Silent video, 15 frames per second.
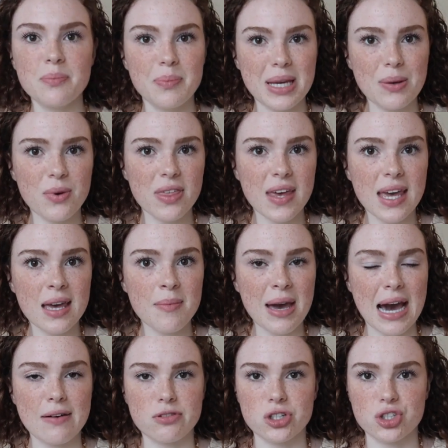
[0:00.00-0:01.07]
be with him
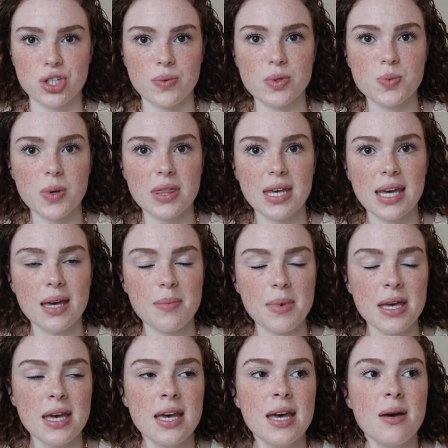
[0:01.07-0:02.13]
after she was with
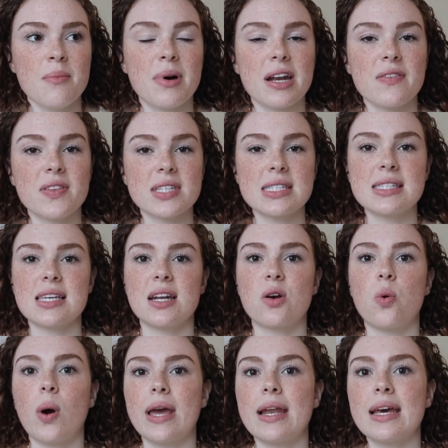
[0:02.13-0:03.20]
him. But if this is an
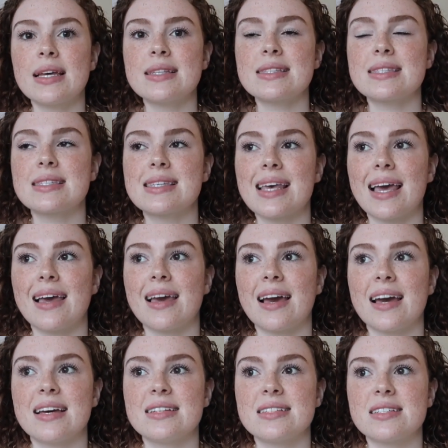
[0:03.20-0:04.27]
acquaintance
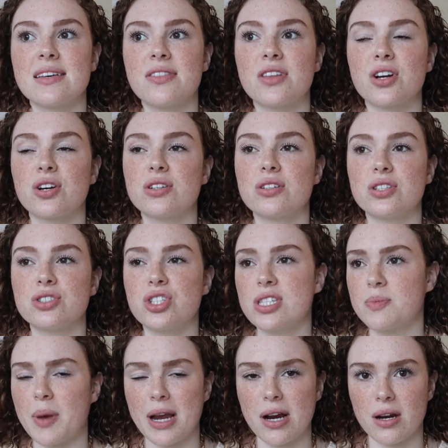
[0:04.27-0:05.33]
and
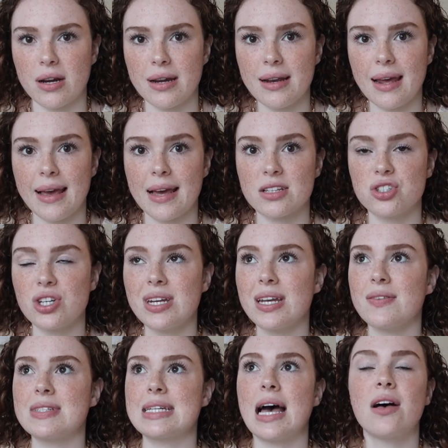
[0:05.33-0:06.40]
she's married and she didn't
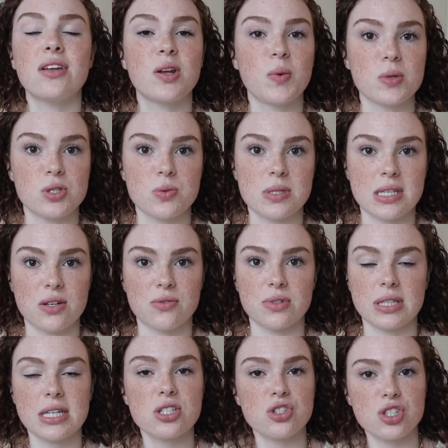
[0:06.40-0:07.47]
even tell anyone she was in a
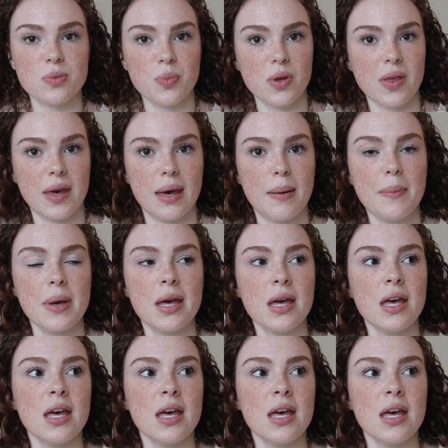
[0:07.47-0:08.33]
relationship with him,